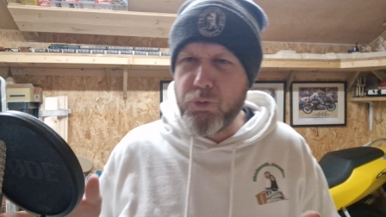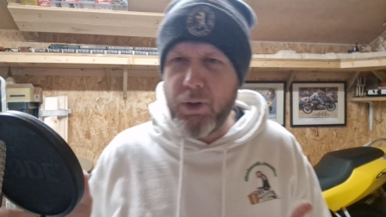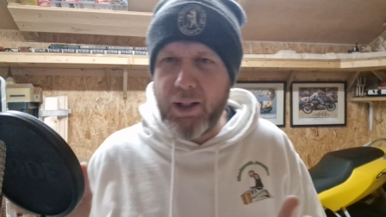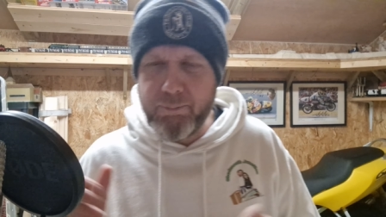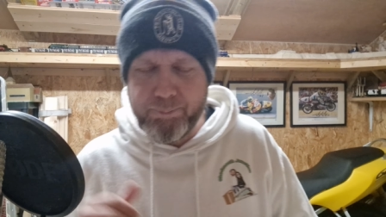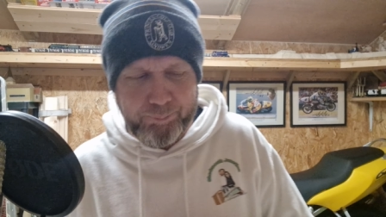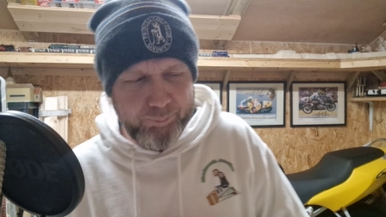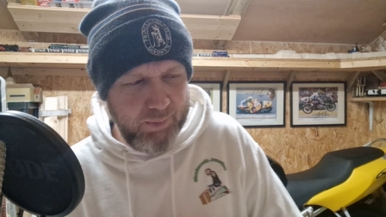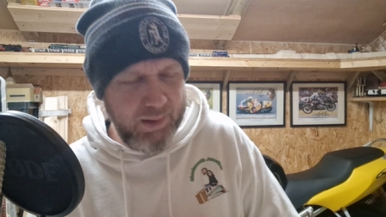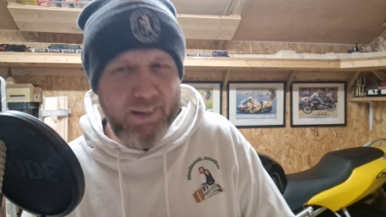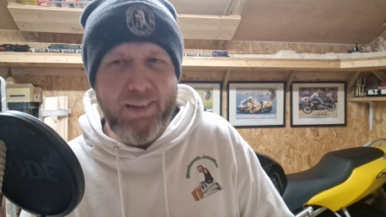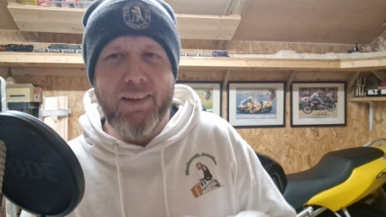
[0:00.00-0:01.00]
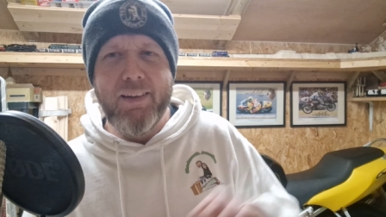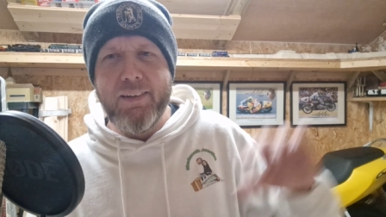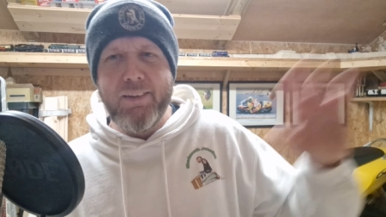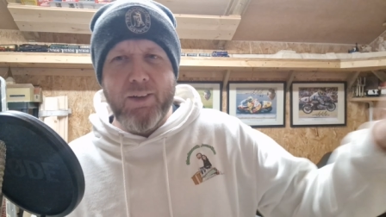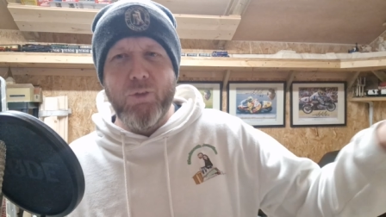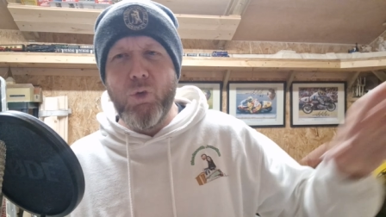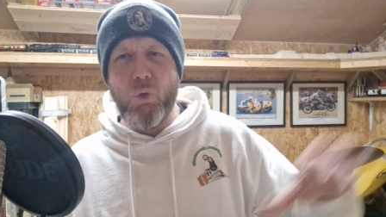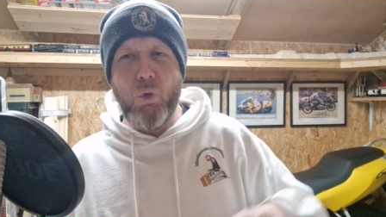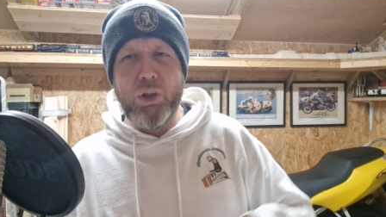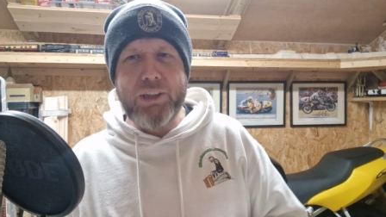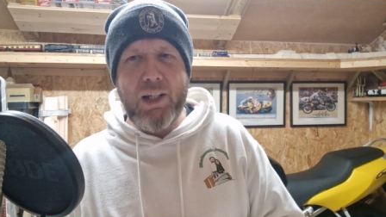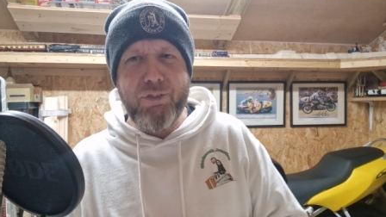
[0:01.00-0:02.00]
with that. We'll
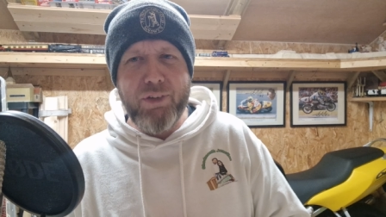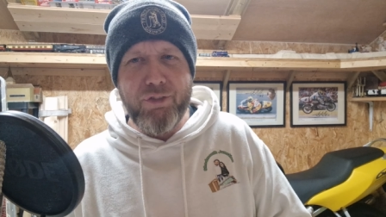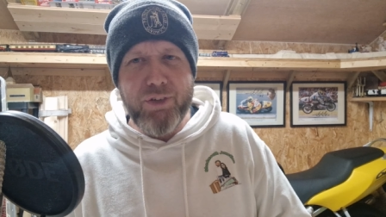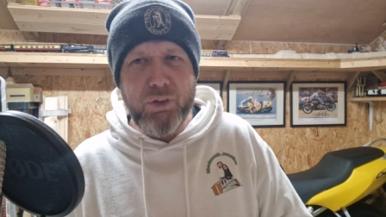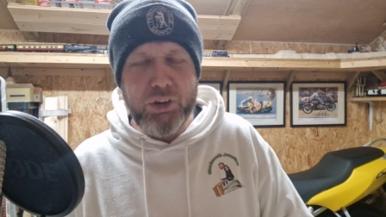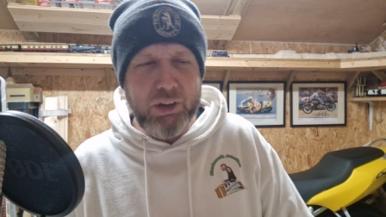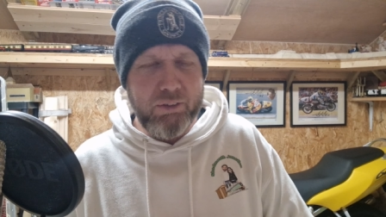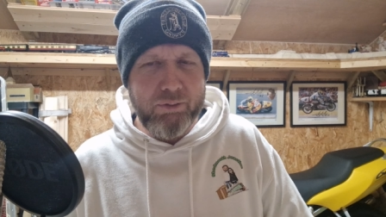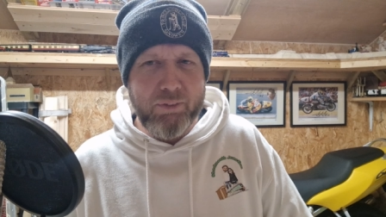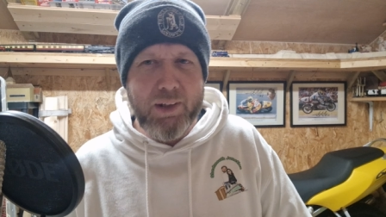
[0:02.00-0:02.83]
watch that for the future.